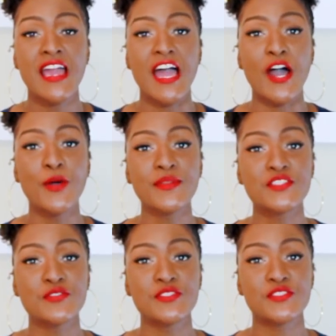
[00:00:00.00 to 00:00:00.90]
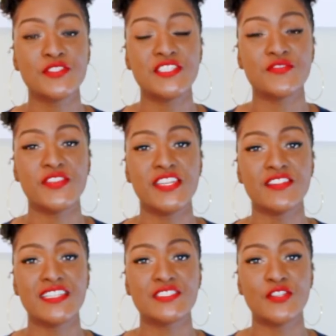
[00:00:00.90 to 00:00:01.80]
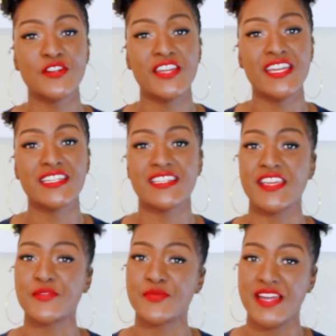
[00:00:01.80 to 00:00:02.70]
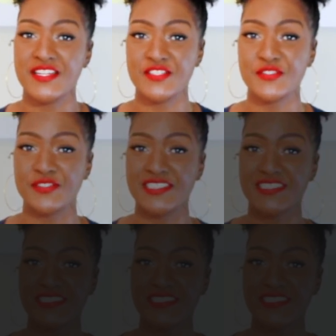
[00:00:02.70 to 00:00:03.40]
I hope that you enjoyed this video. Let's go ahead and get right into it.